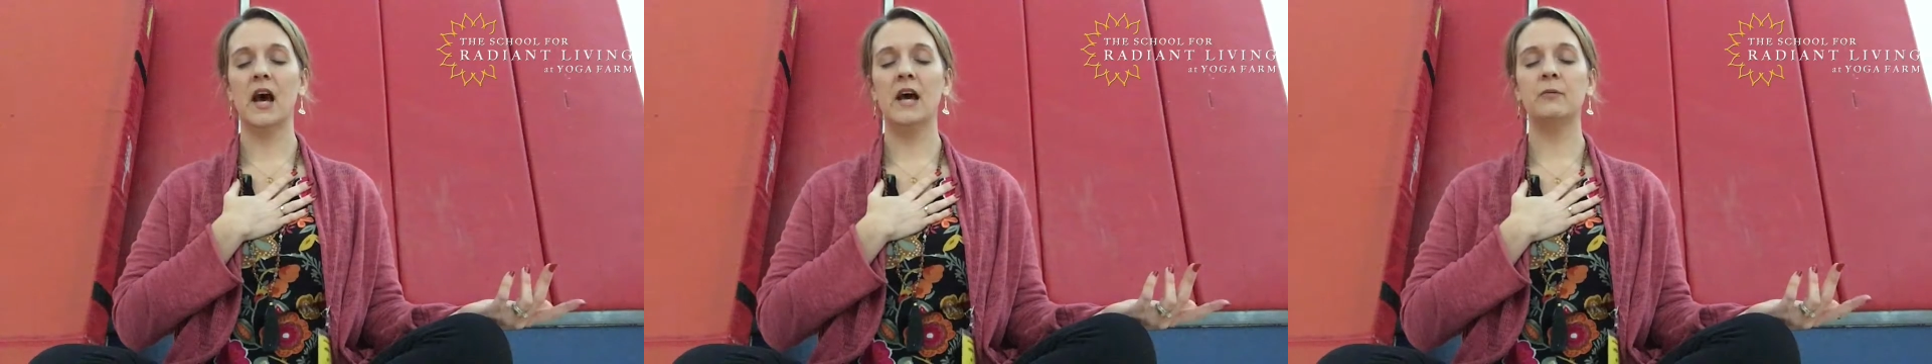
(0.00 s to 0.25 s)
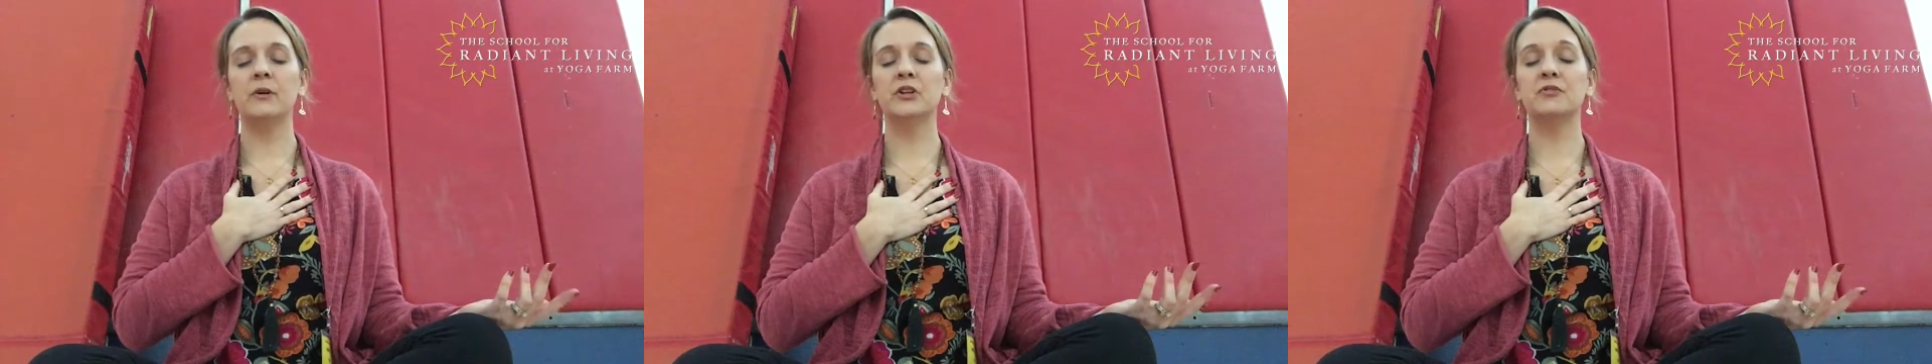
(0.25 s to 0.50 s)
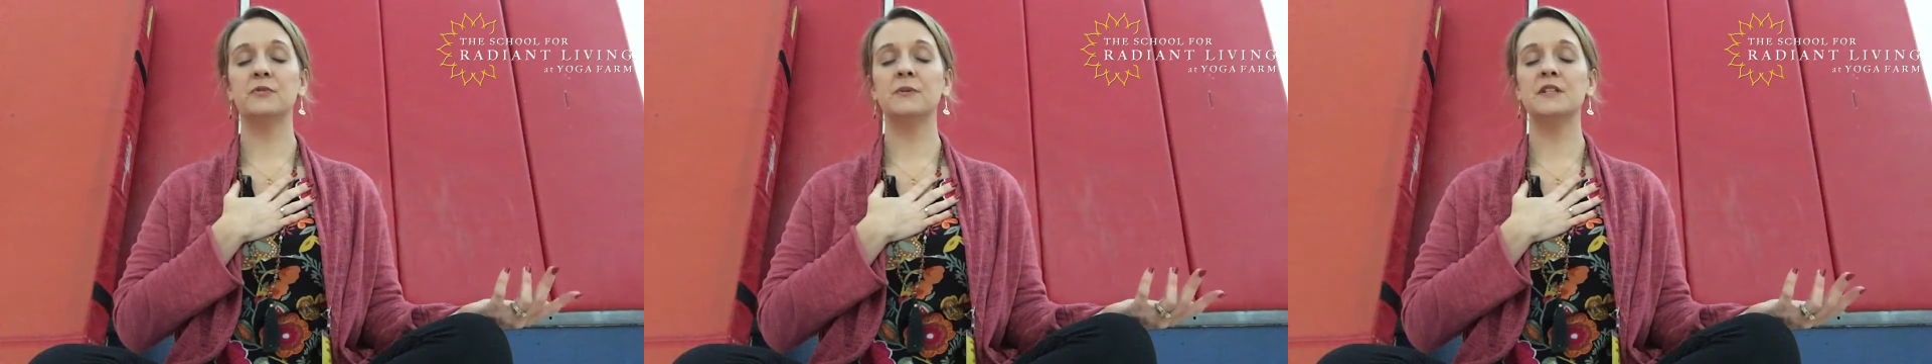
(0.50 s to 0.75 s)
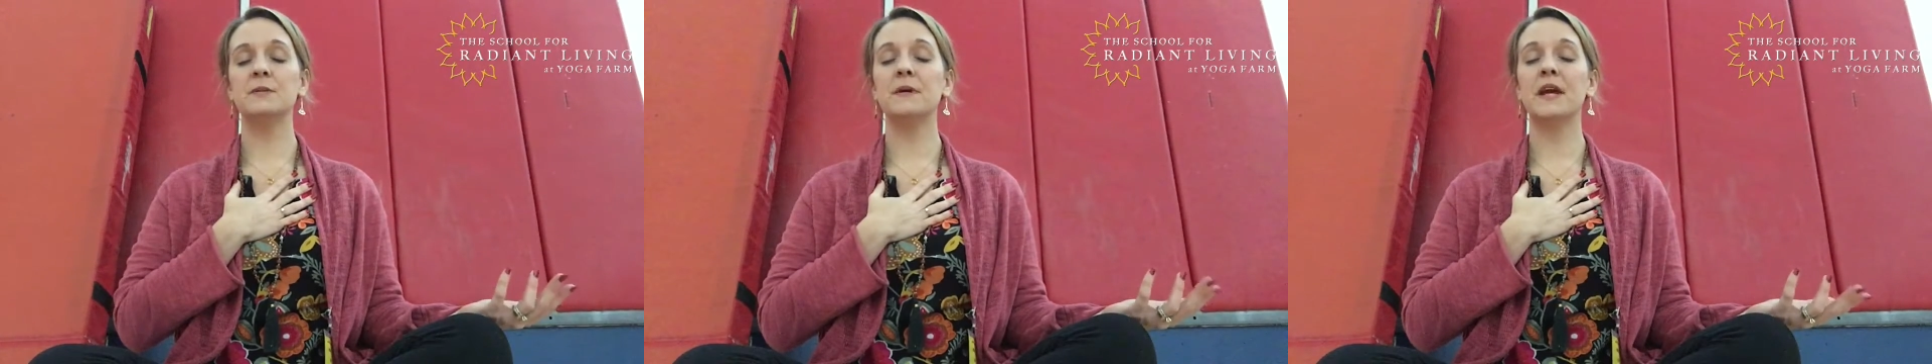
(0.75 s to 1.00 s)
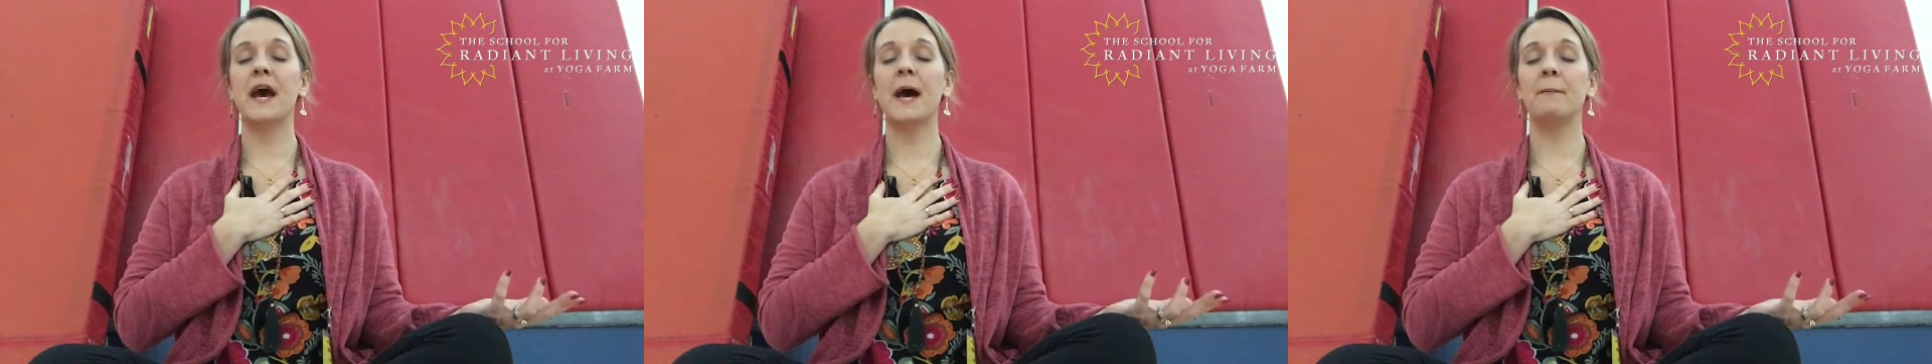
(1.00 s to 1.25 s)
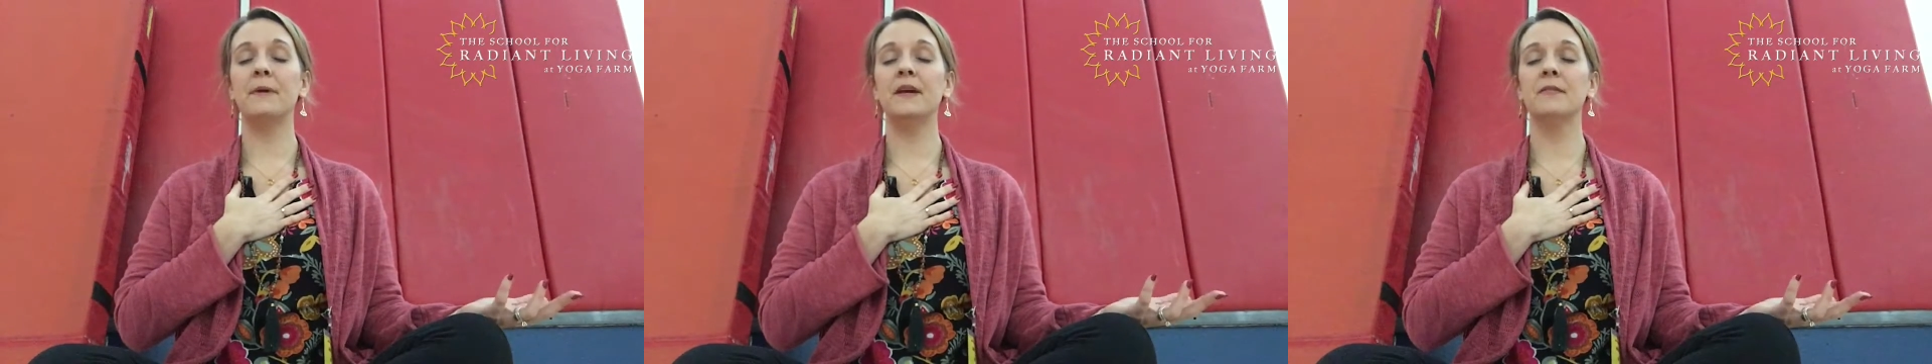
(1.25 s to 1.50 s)
I wish for me to be
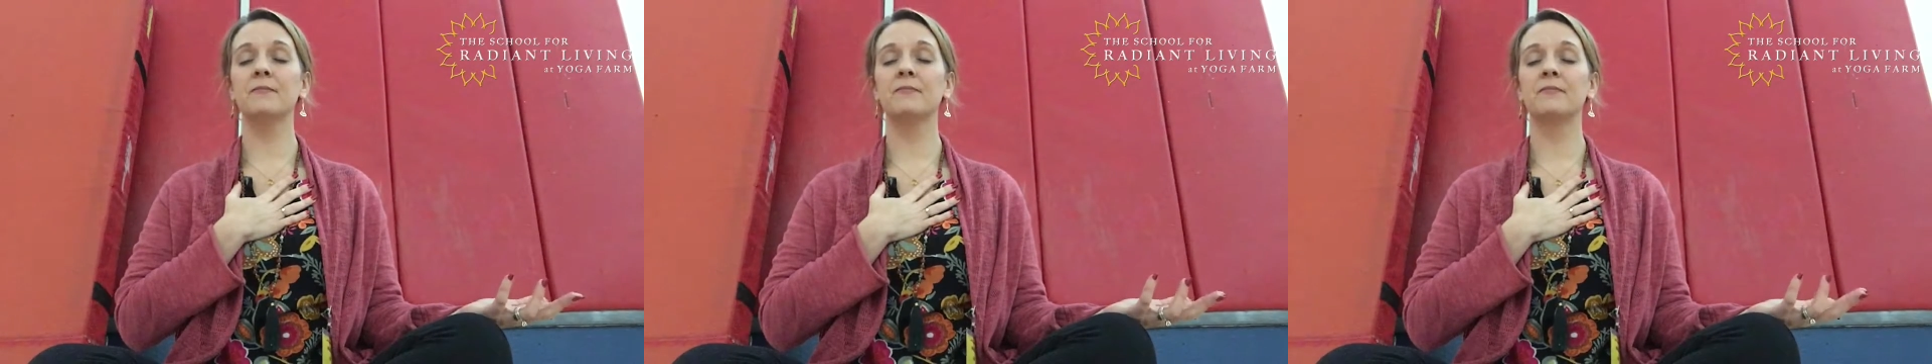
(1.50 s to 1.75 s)
happy.